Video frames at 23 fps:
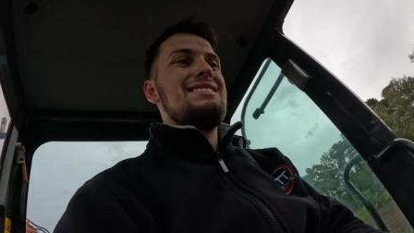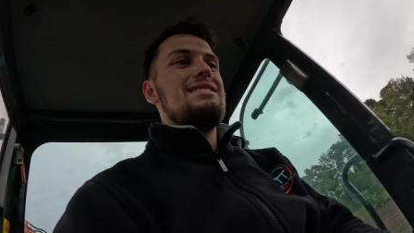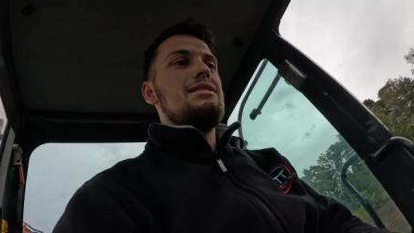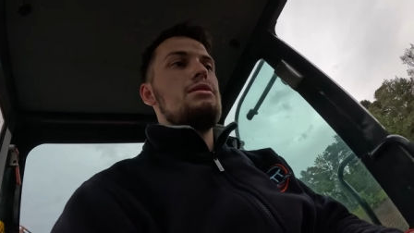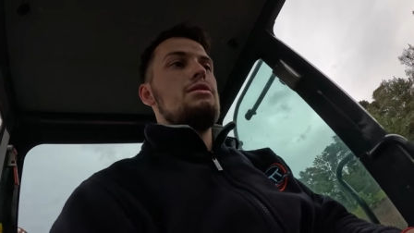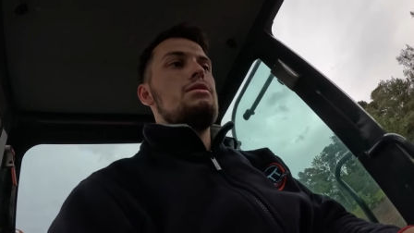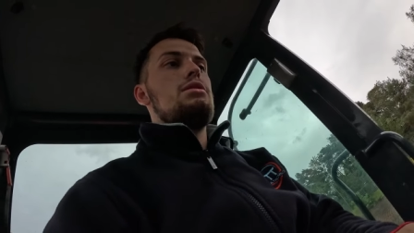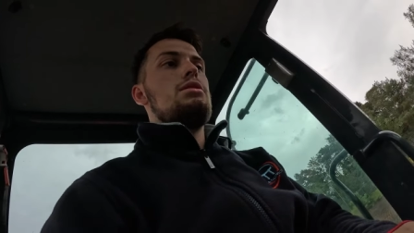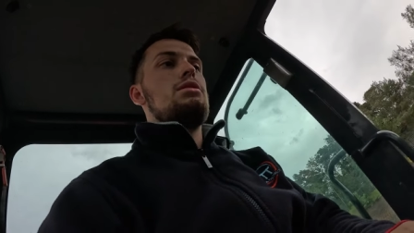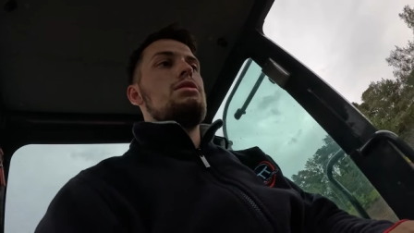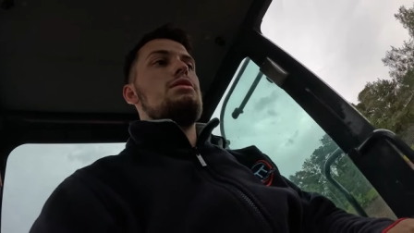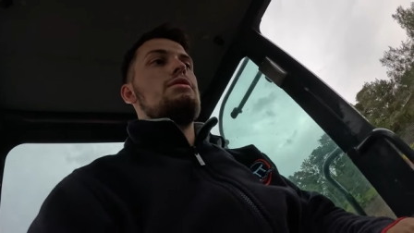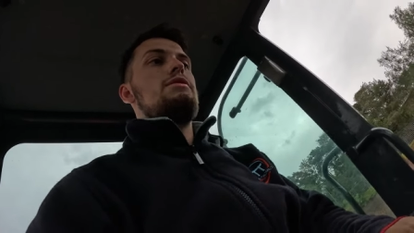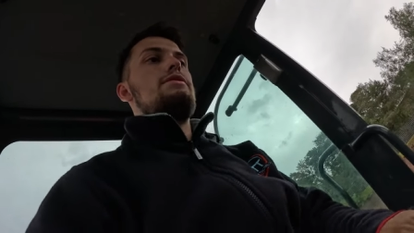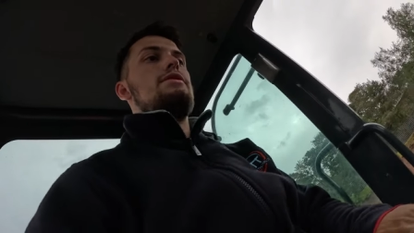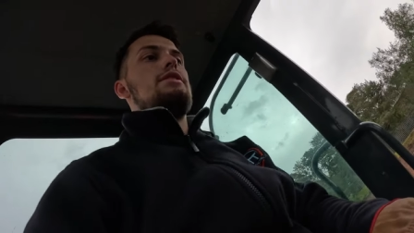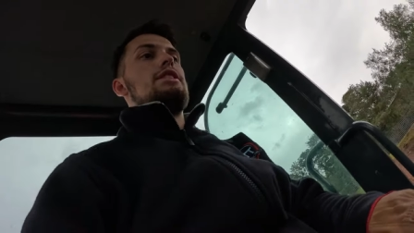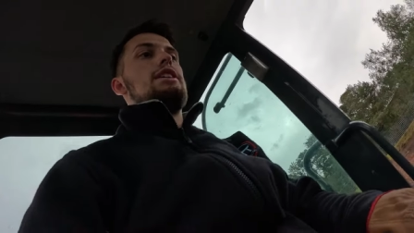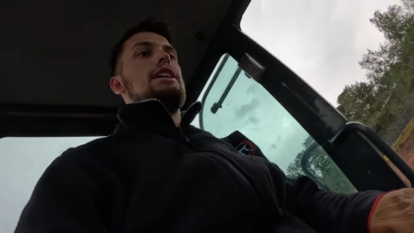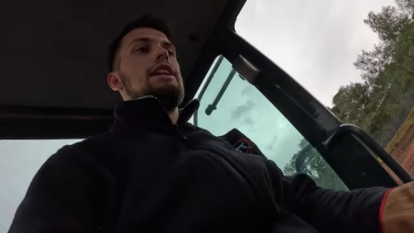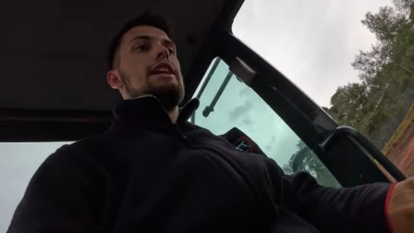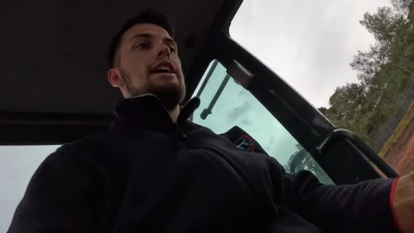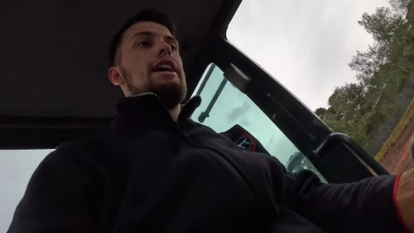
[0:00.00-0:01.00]
Oh,
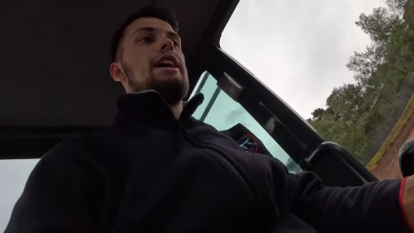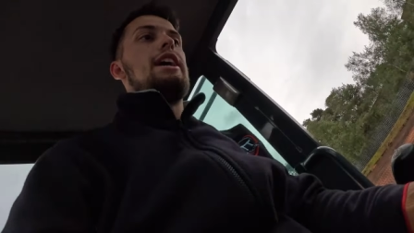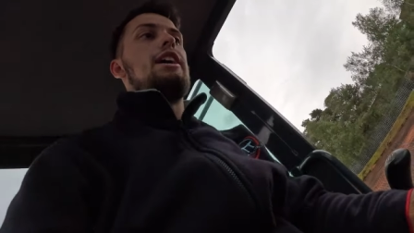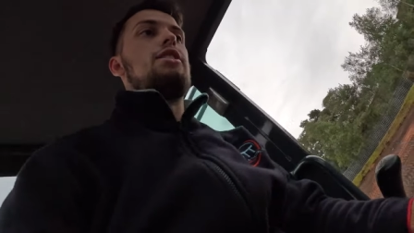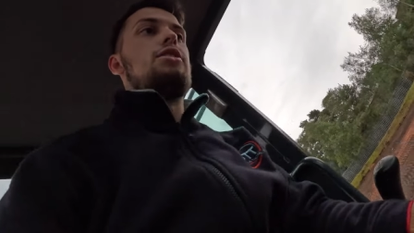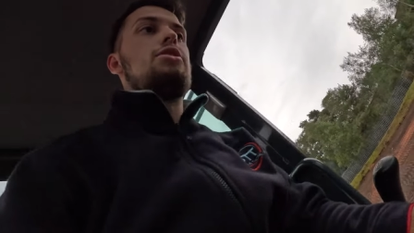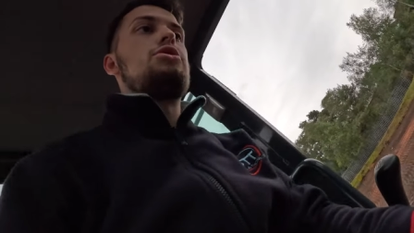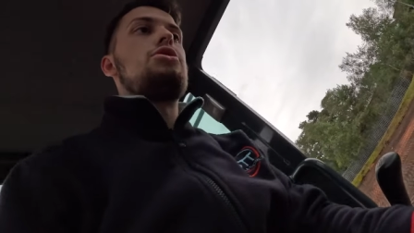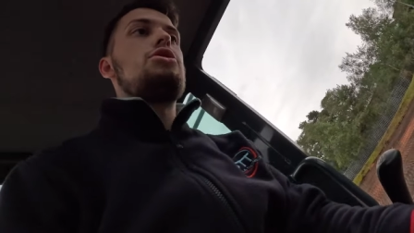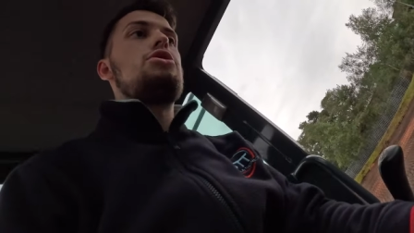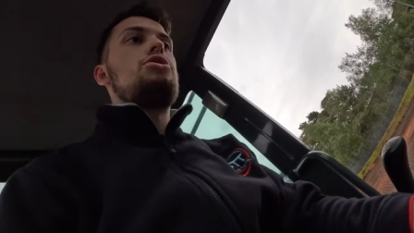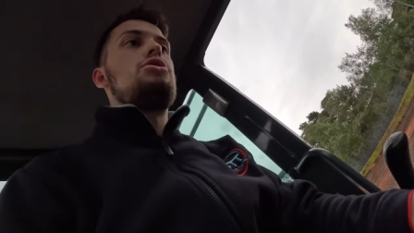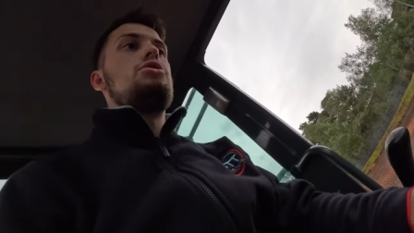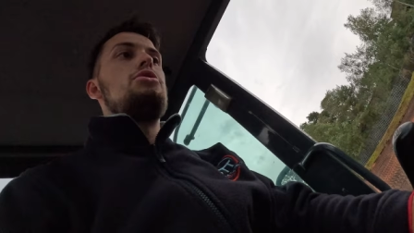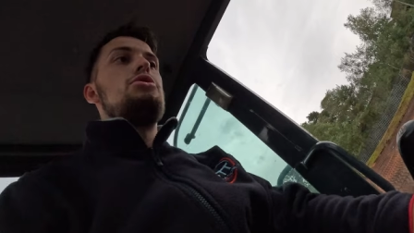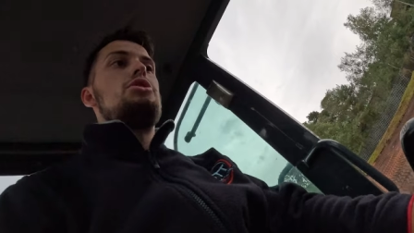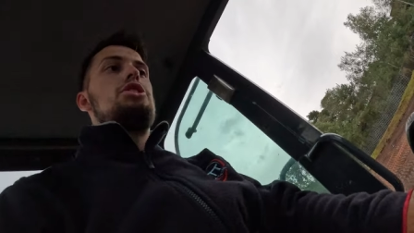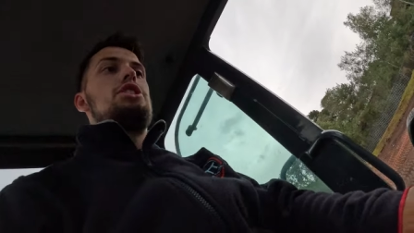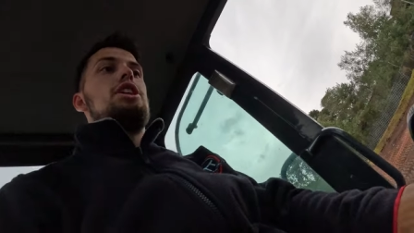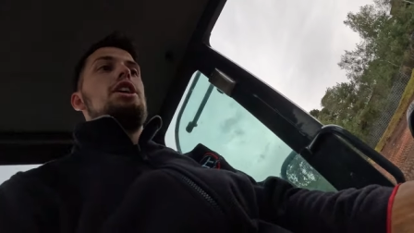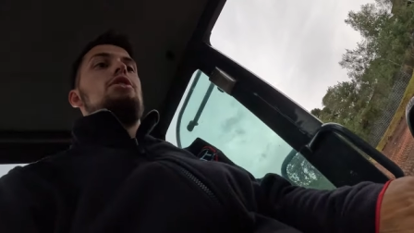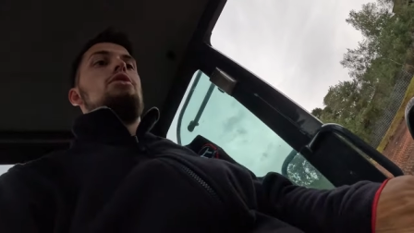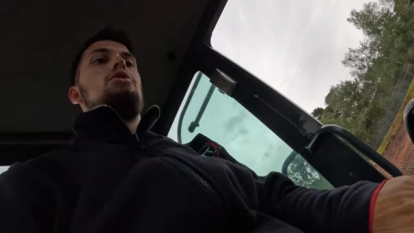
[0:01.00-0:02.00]
hell, just you and
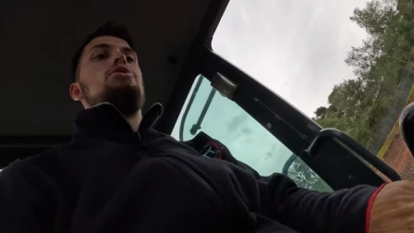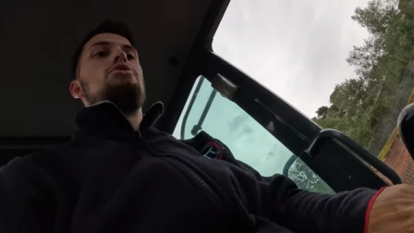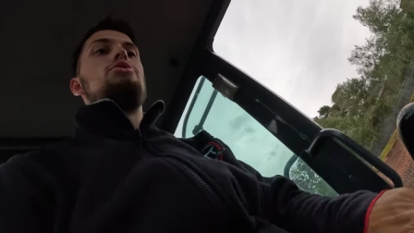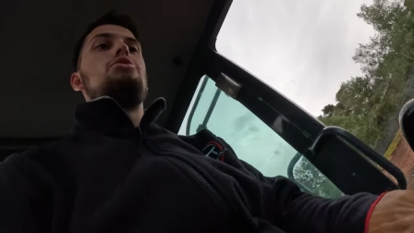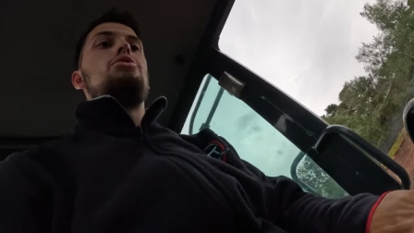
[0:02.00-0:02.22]
chill out,